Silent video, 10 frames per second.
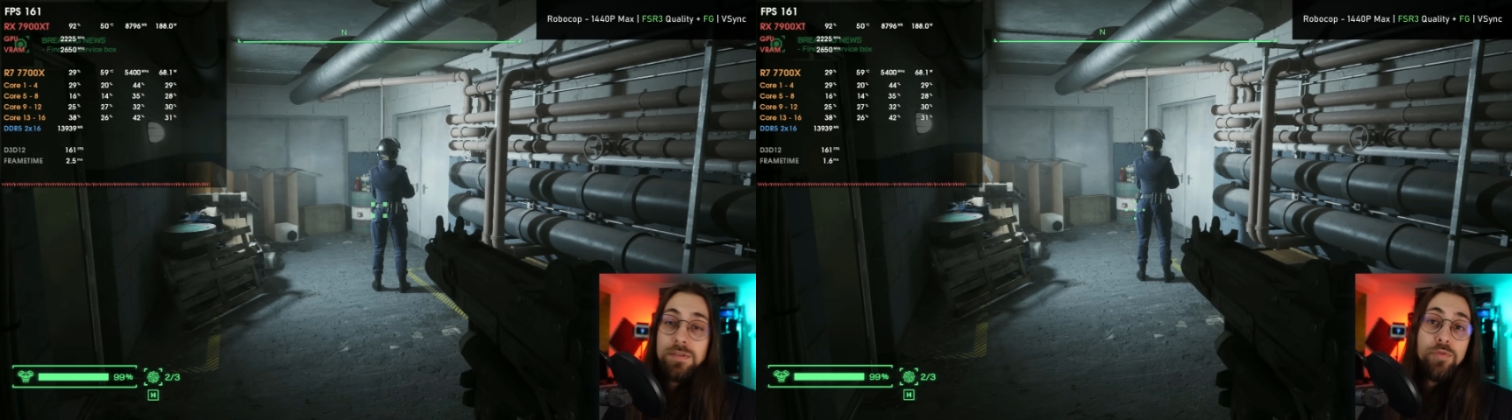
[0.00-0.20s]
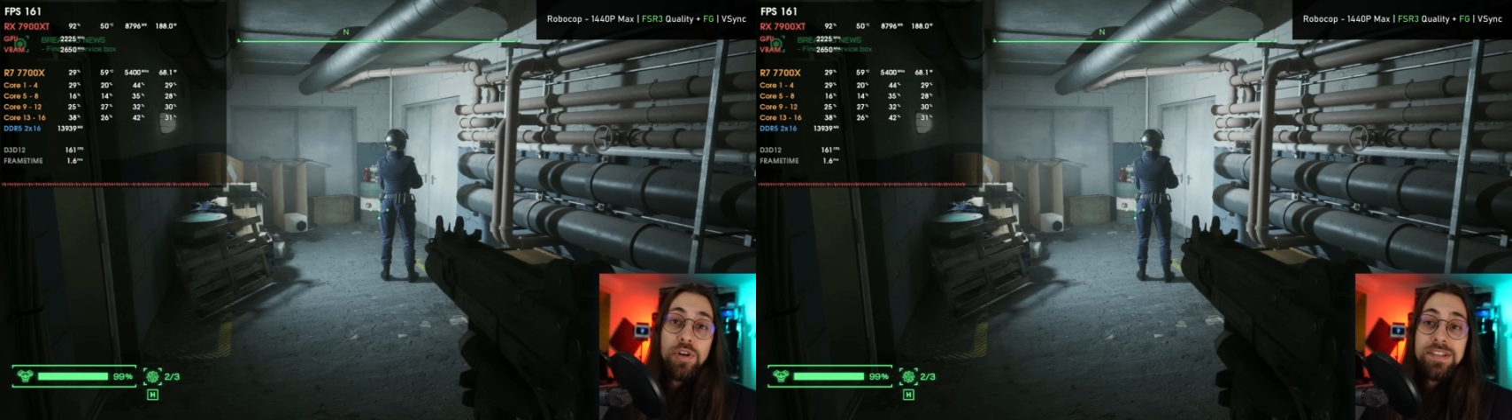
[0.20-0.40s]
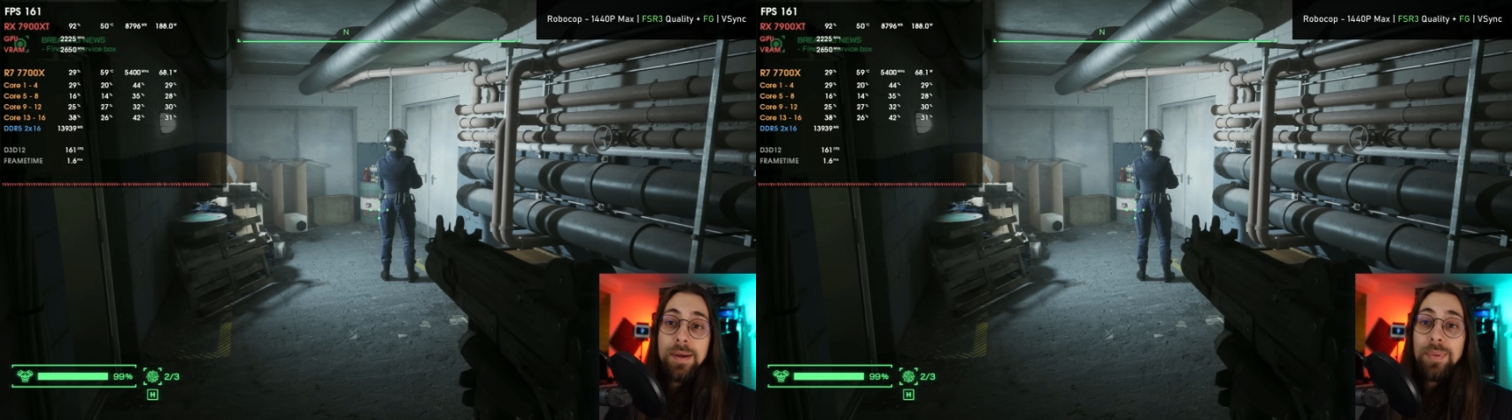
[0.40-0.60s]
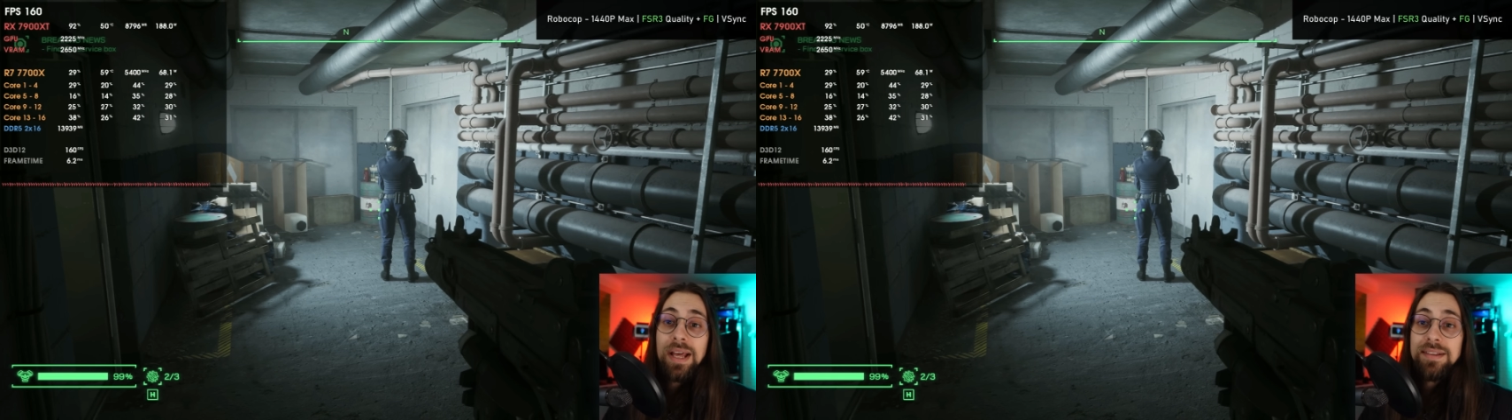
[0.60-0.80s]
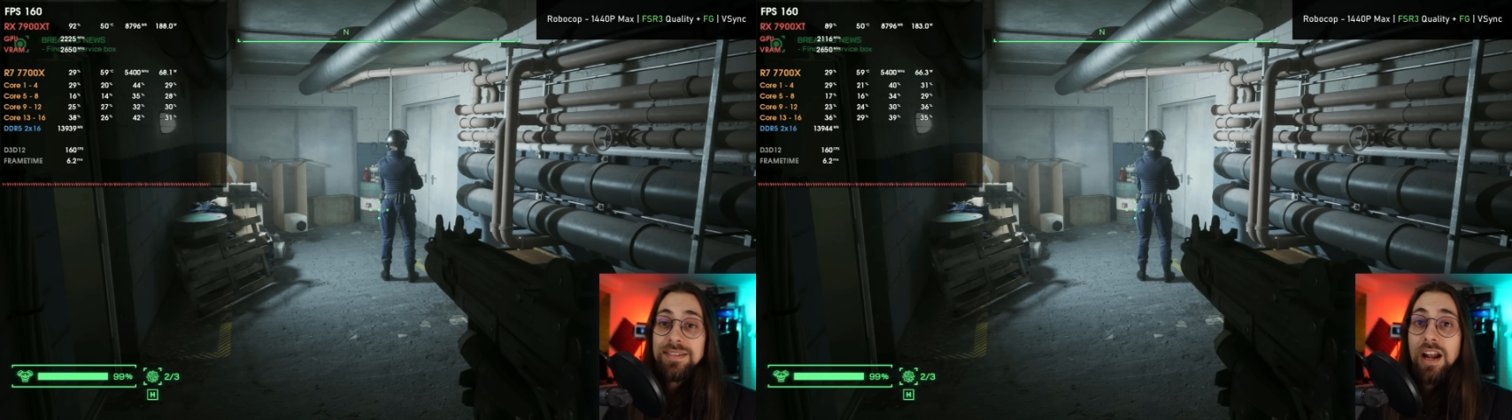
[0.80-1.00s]
for example,
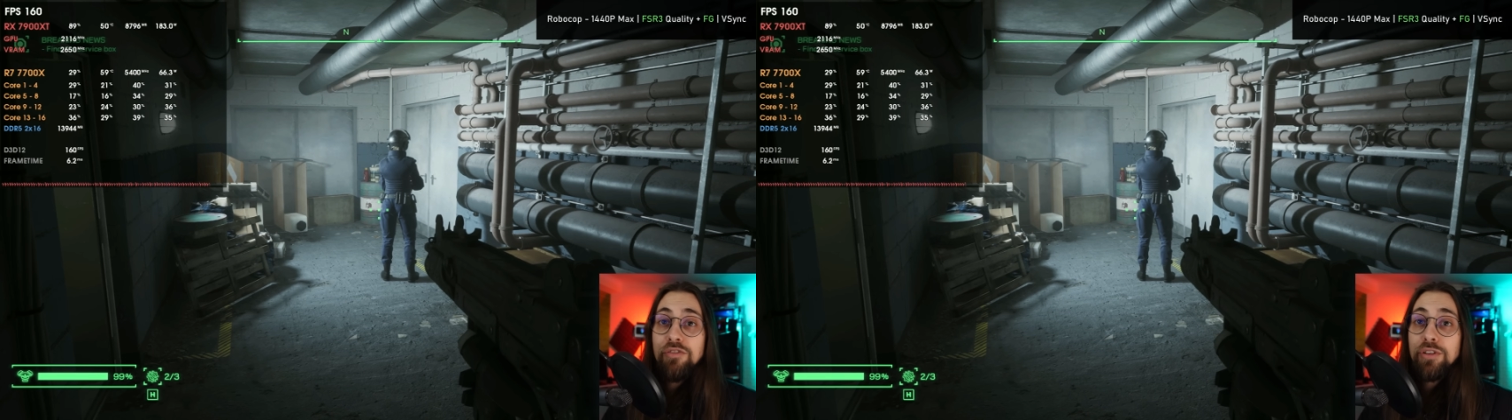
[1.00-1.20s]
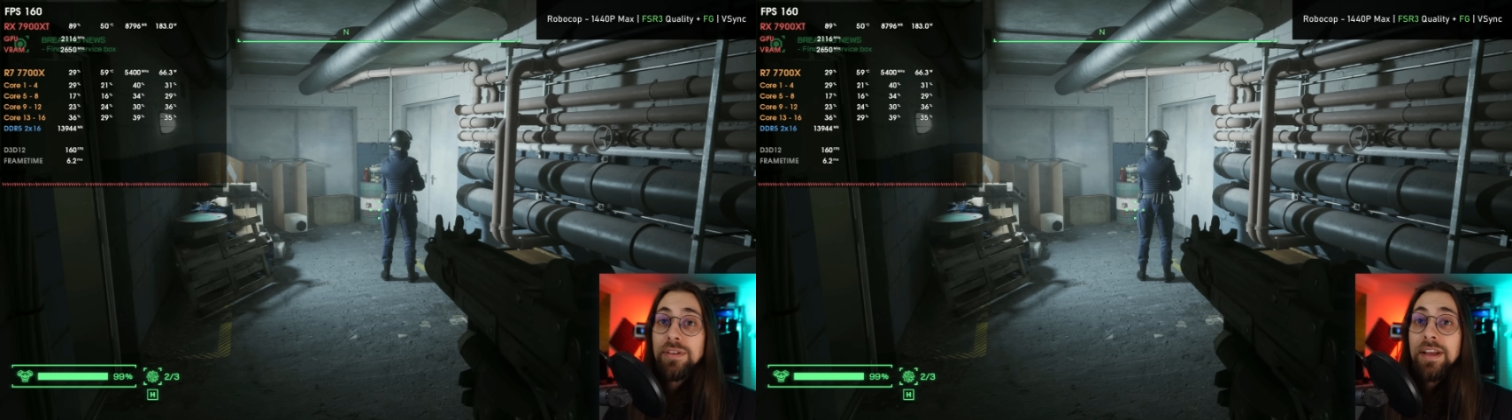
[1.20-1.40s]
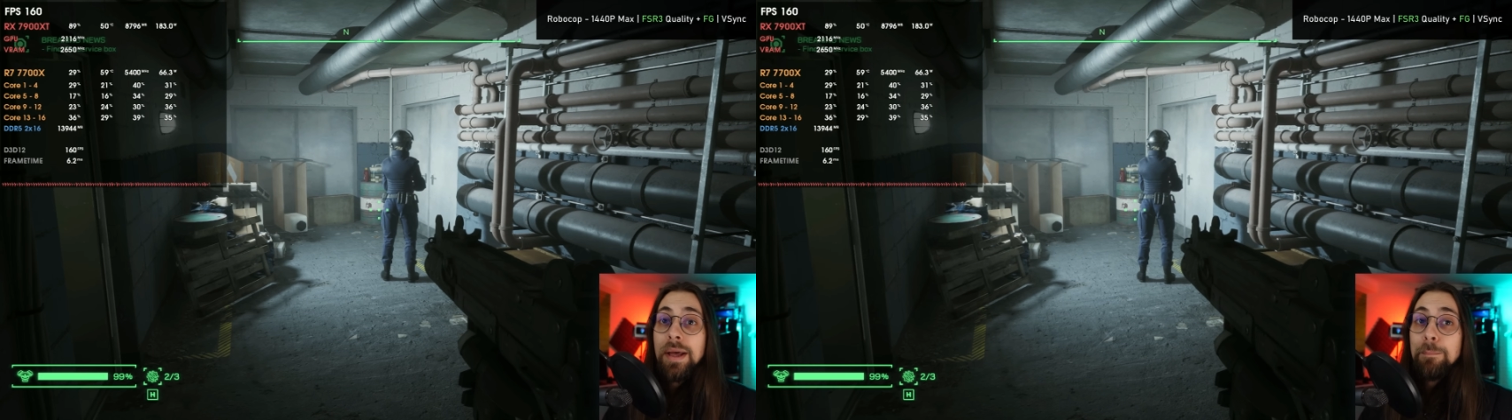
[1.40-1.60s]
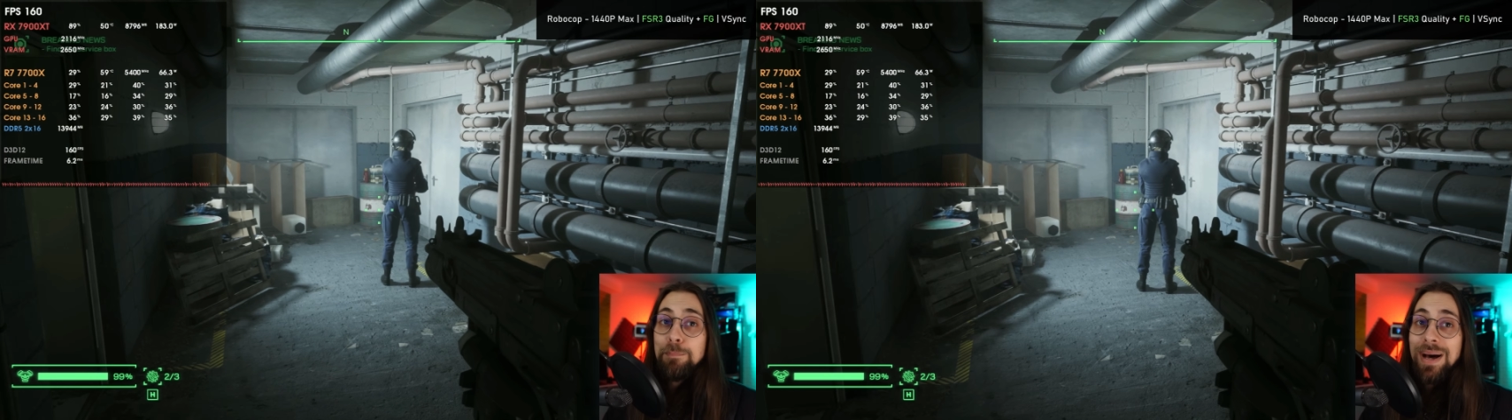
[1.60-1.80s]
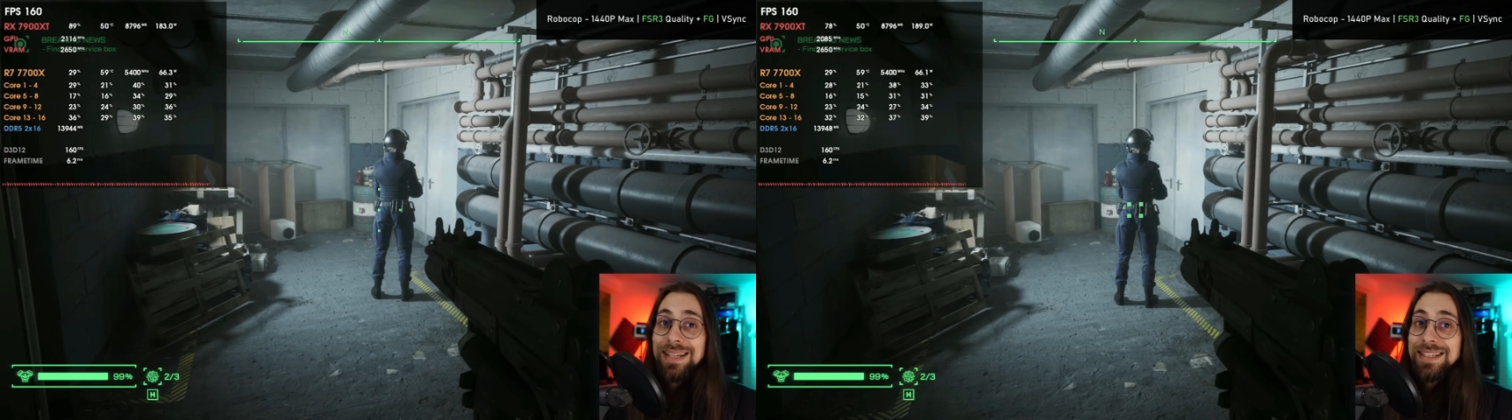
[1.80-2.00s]
like Starfield,
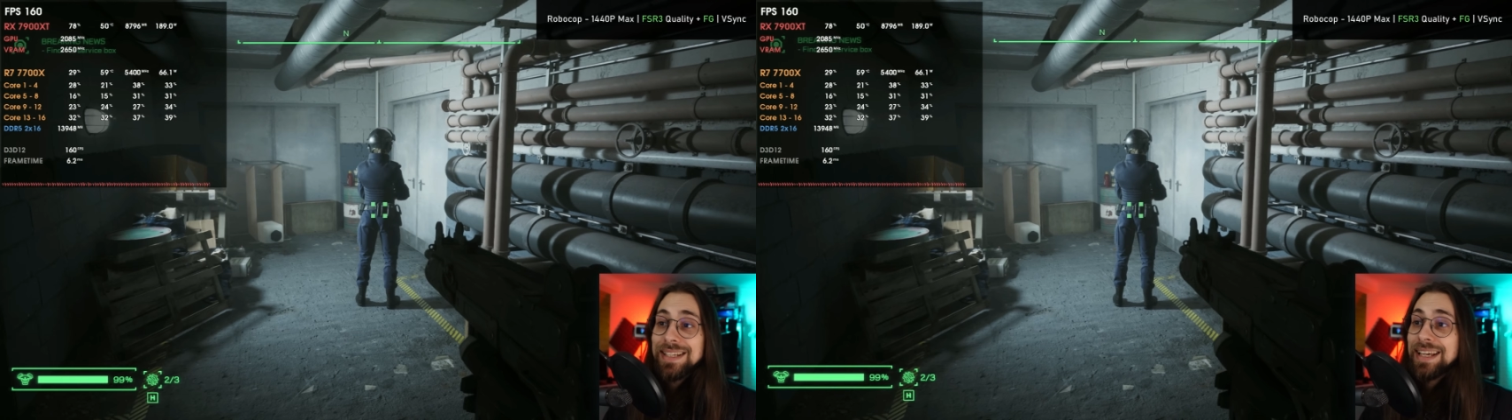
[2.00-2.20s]
but